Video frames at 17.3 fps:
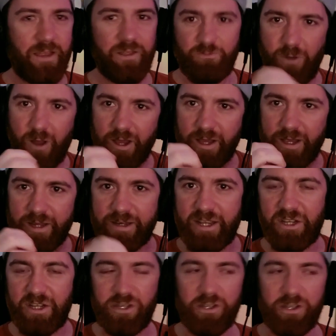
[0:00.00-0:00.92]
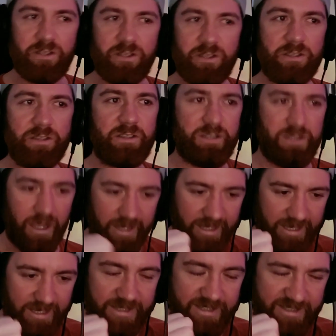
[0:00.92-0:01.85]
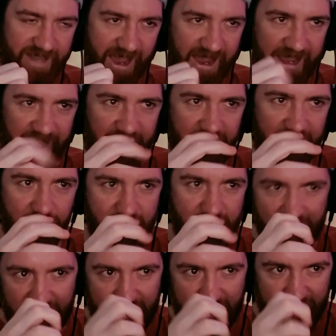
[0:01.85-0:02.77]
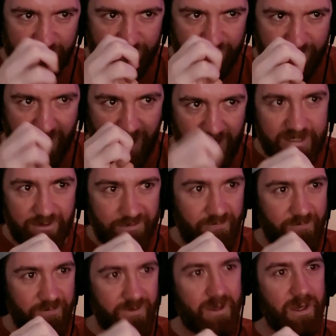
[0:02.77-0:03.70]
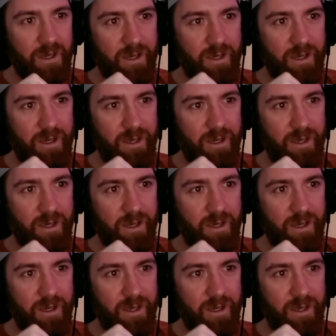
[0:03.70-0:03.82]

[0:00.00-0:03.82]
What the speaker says: right conditions, like contained within these massive